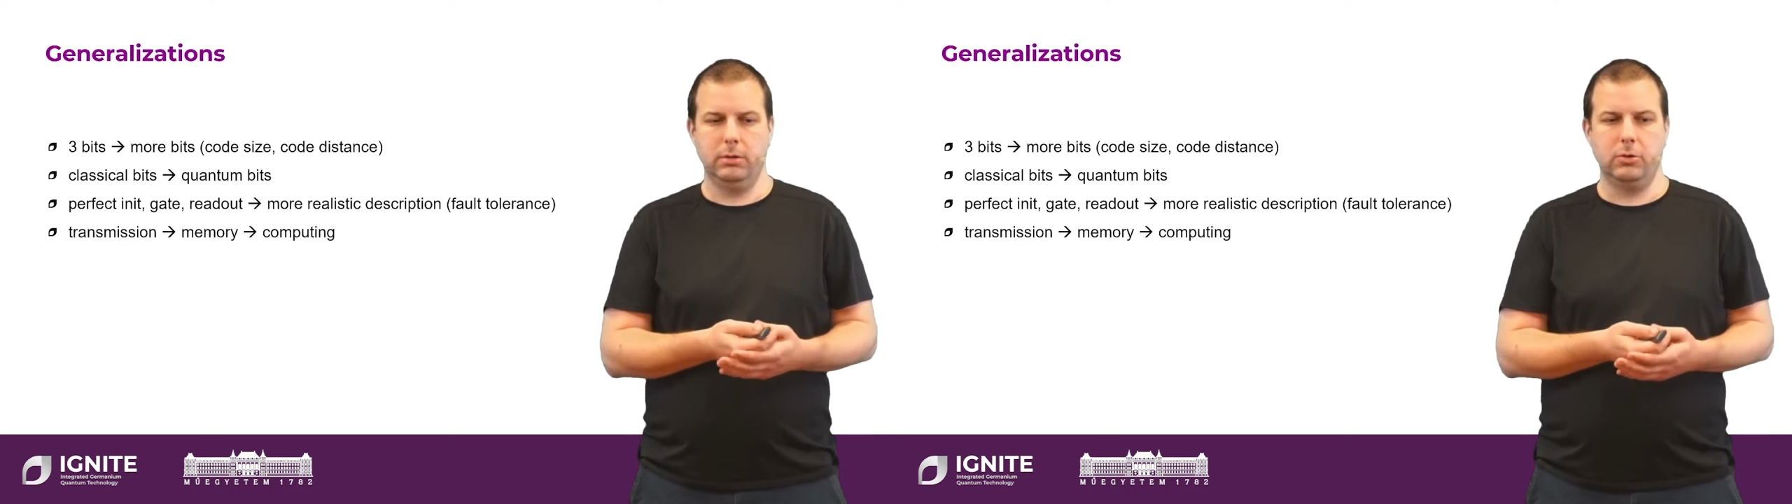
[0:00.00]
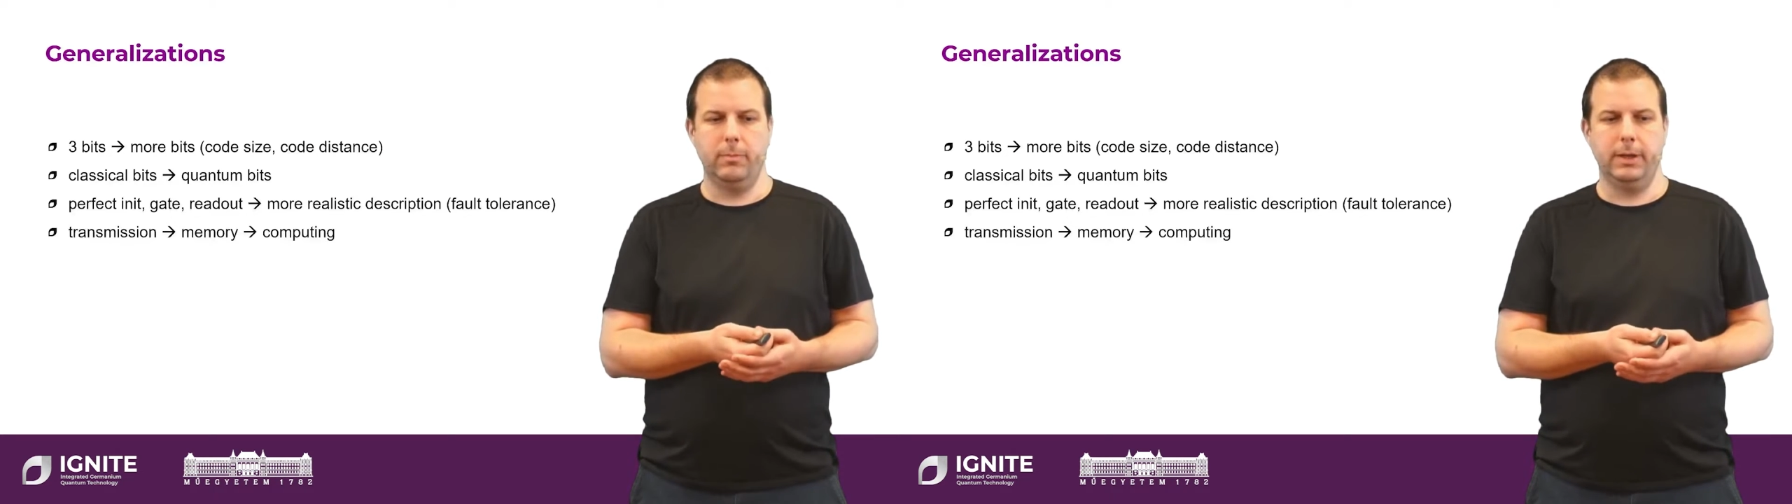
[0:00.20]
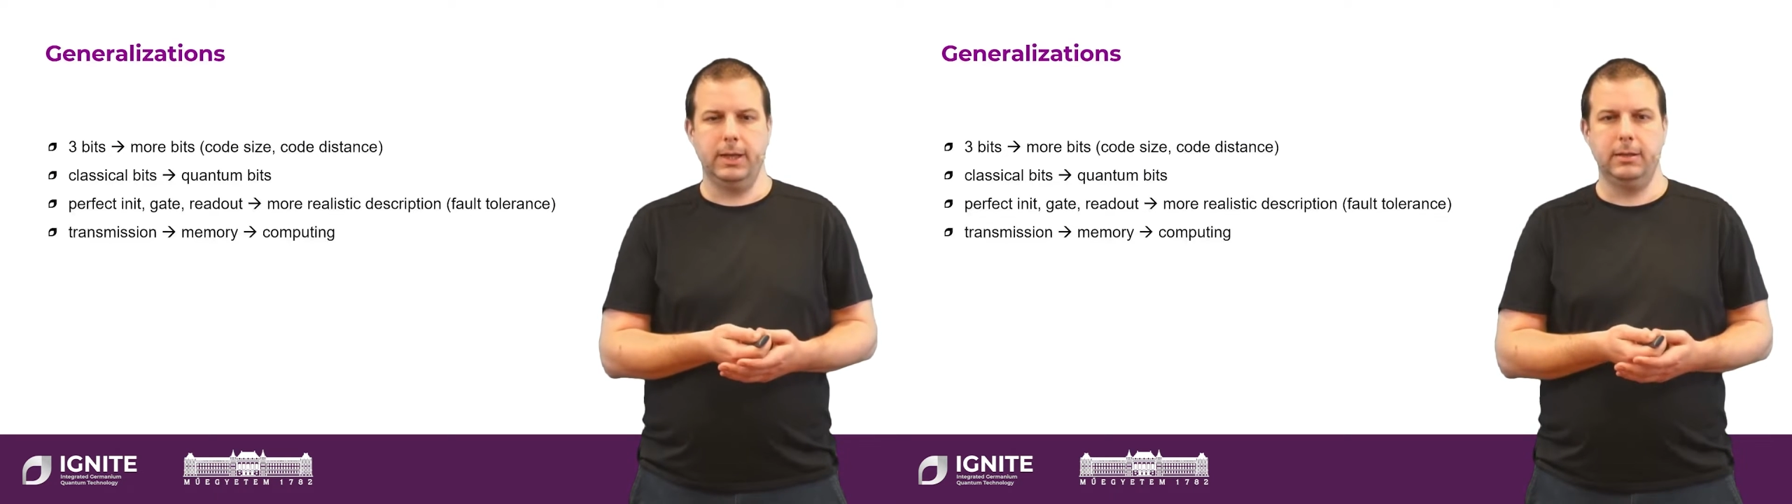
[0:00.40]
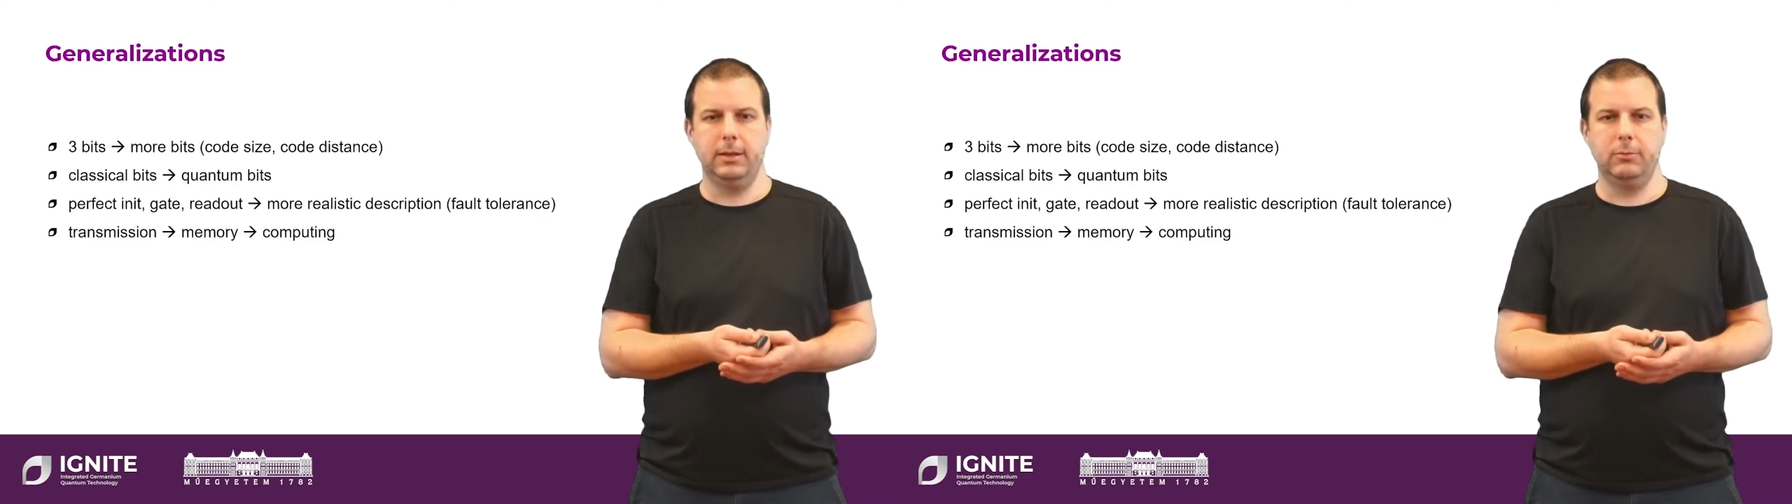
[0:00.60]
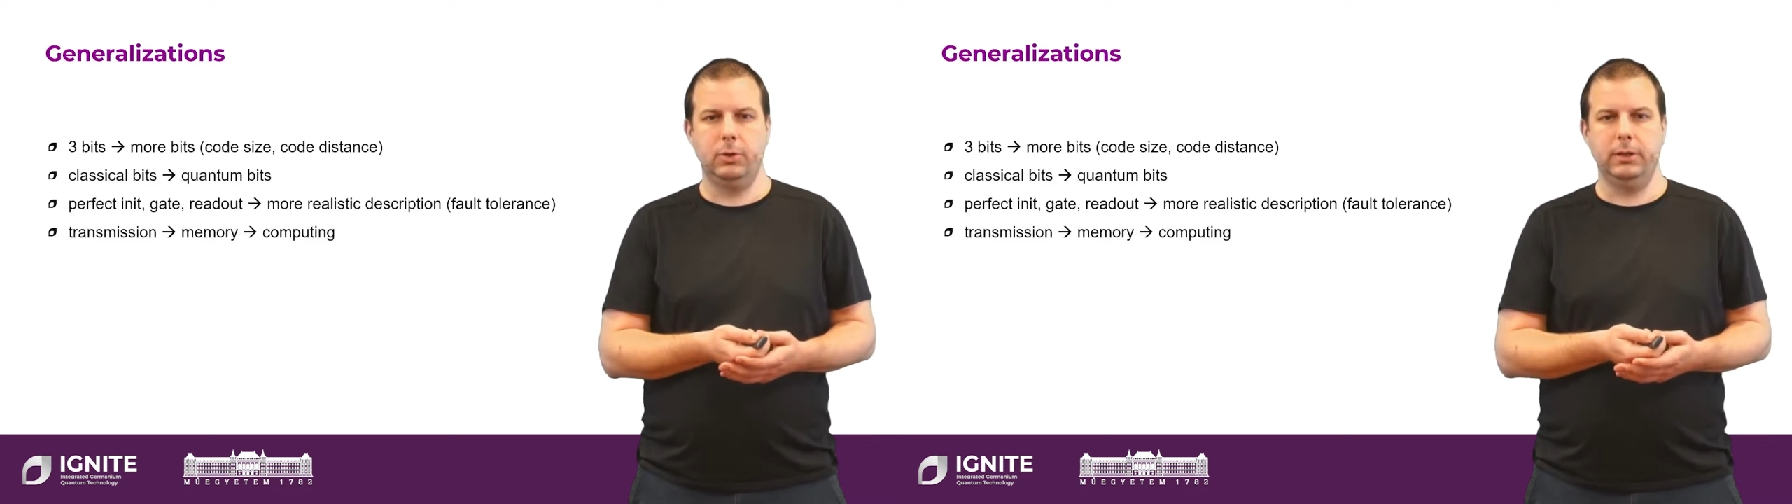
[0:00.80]
complicated
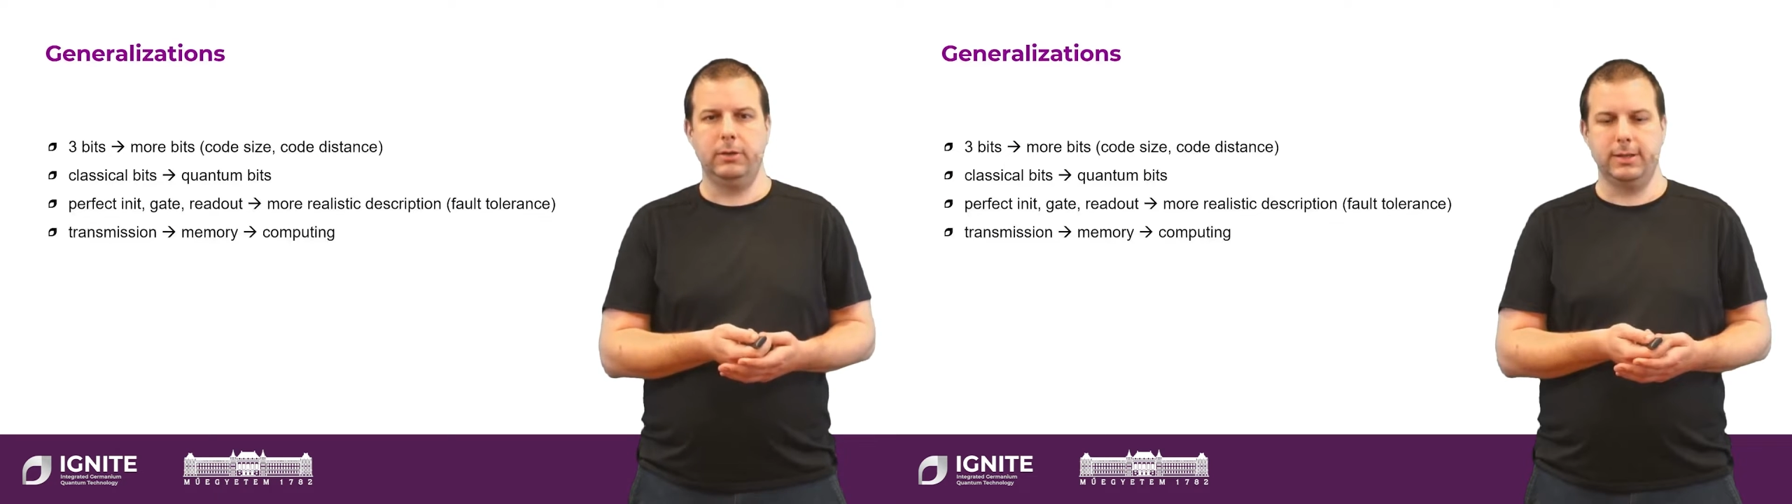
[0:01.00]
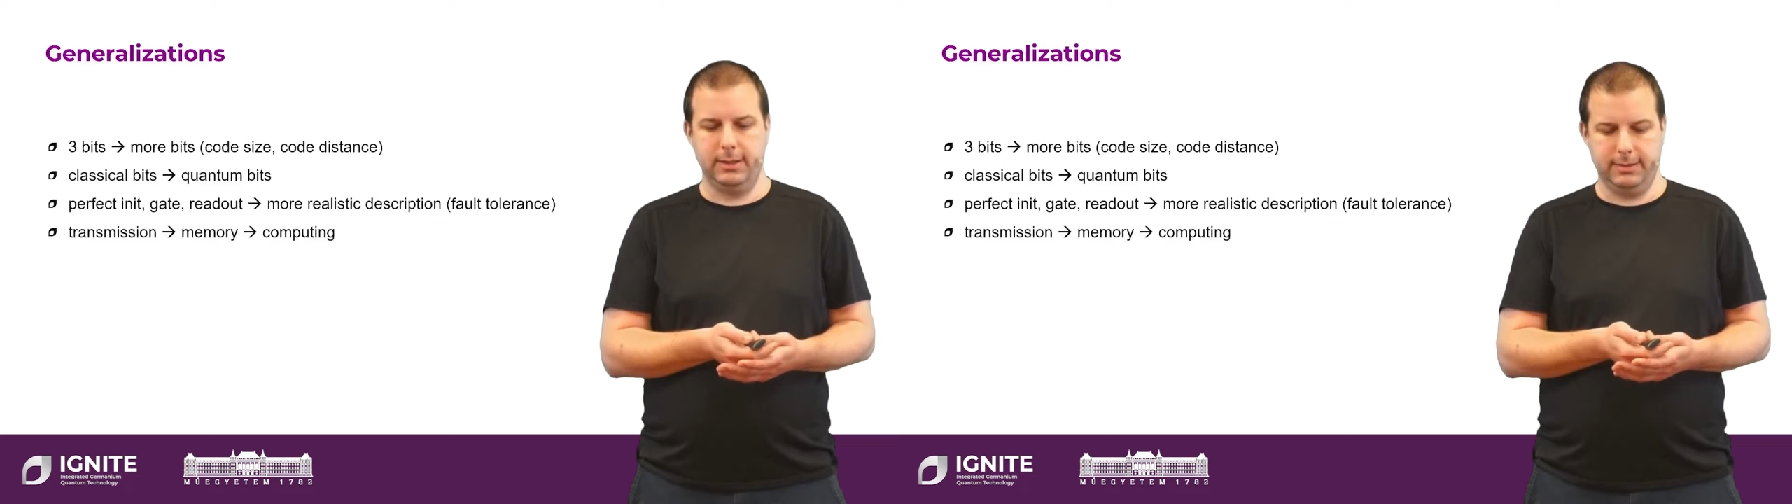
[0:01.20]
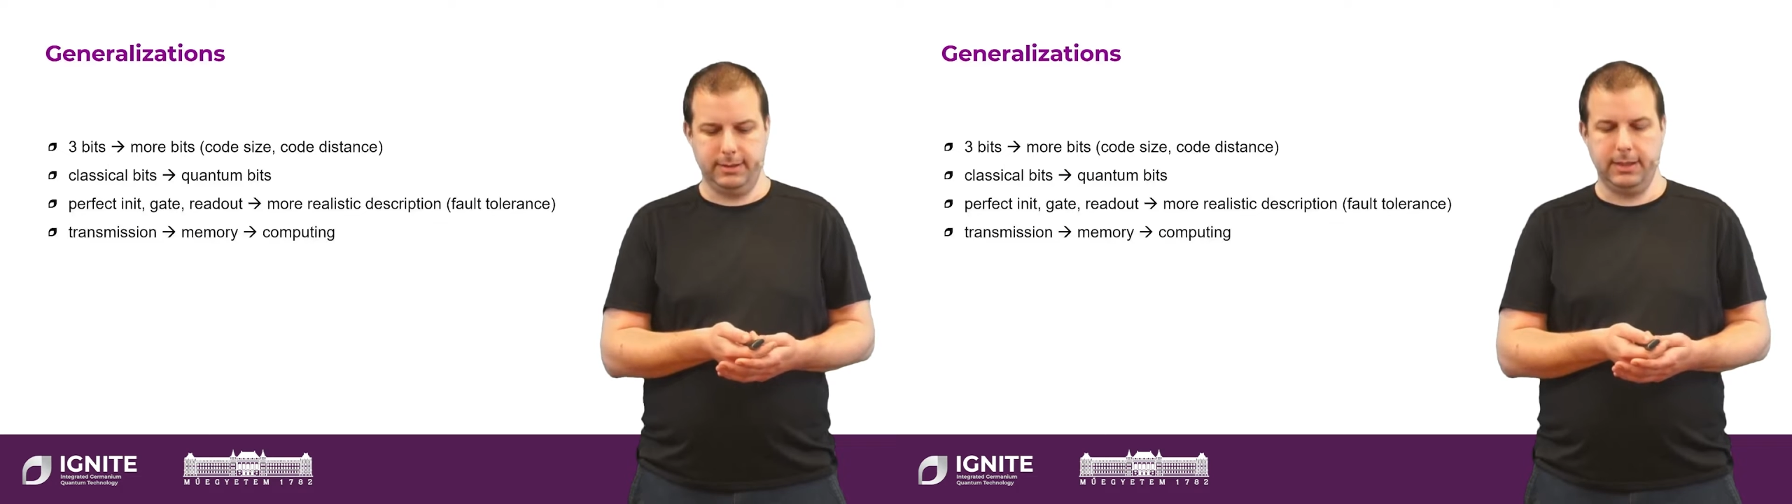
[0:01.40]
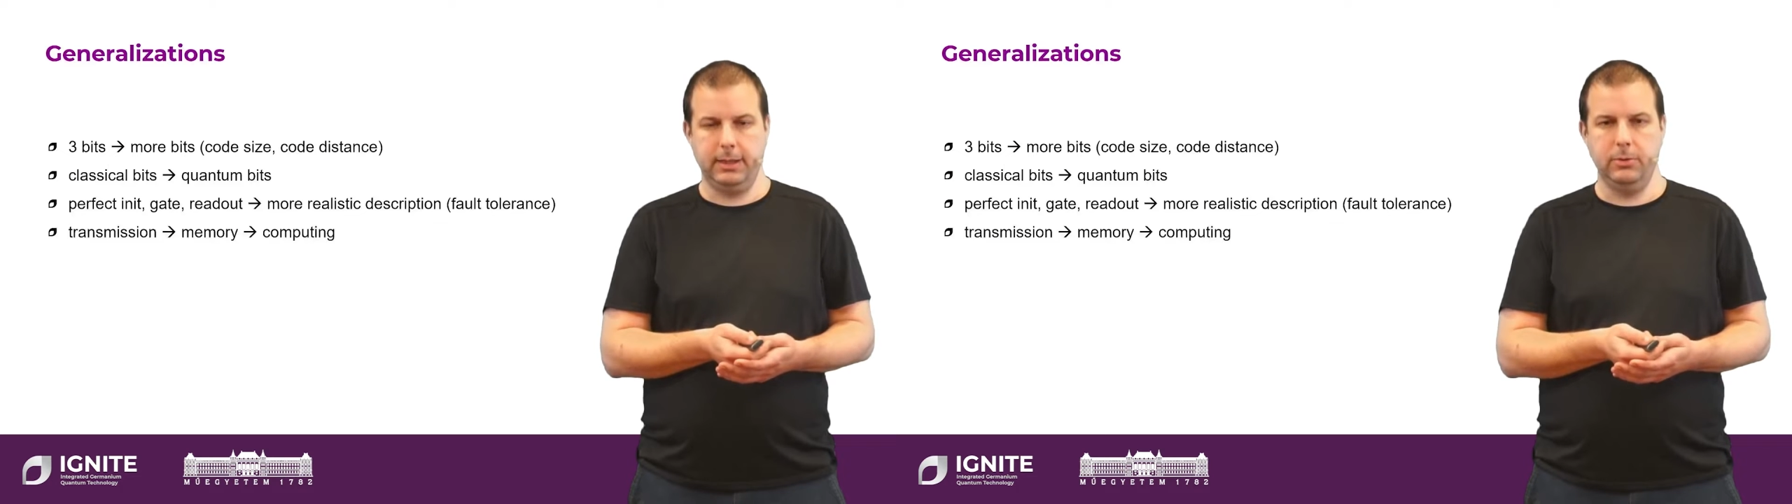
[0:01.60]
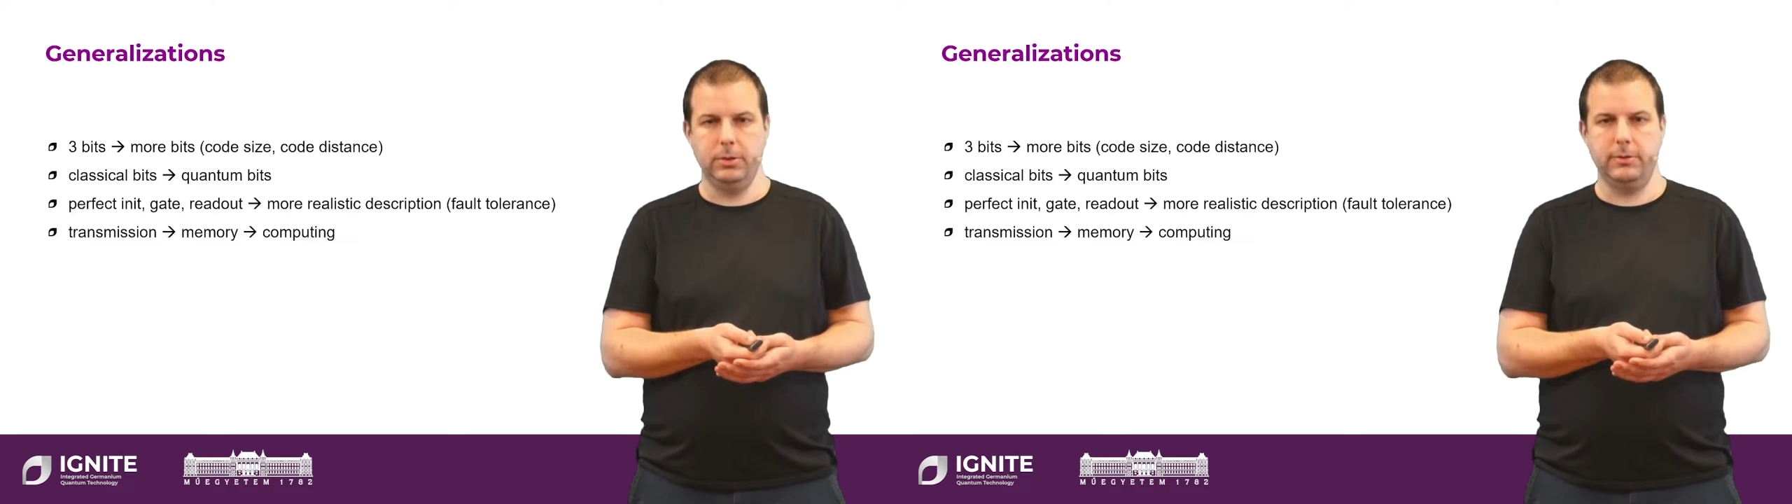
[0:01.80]
and more interesting
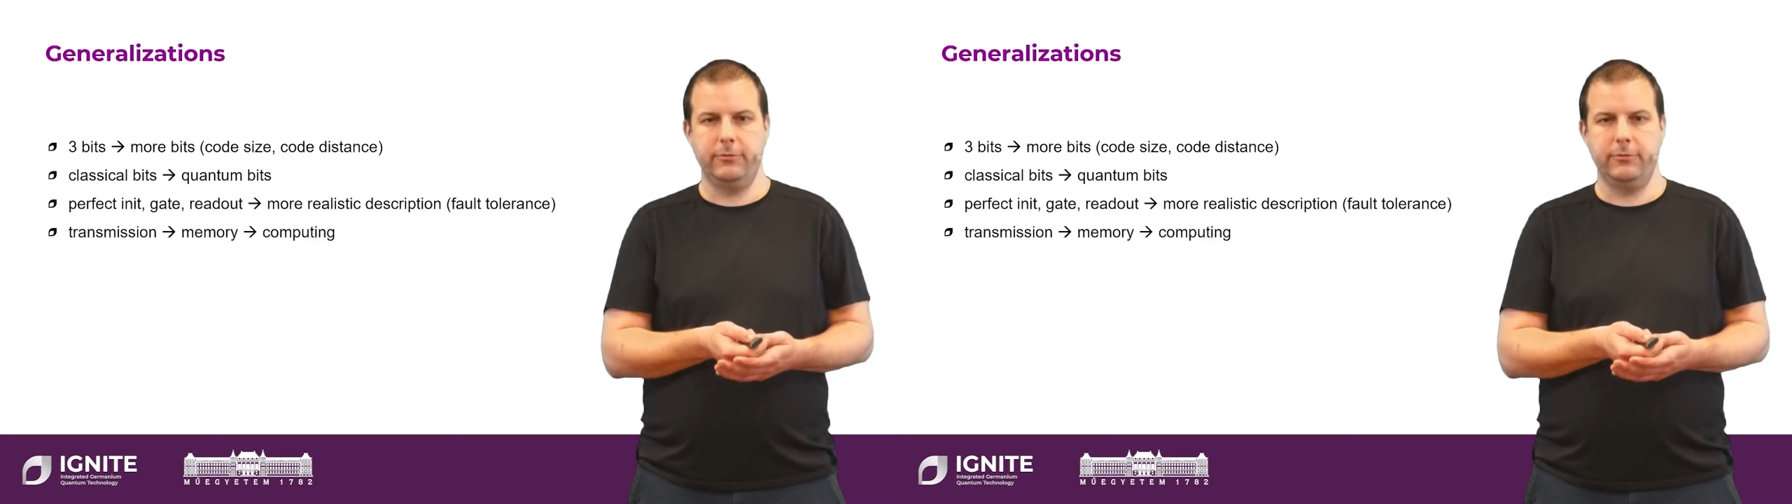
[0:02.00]
scenarios.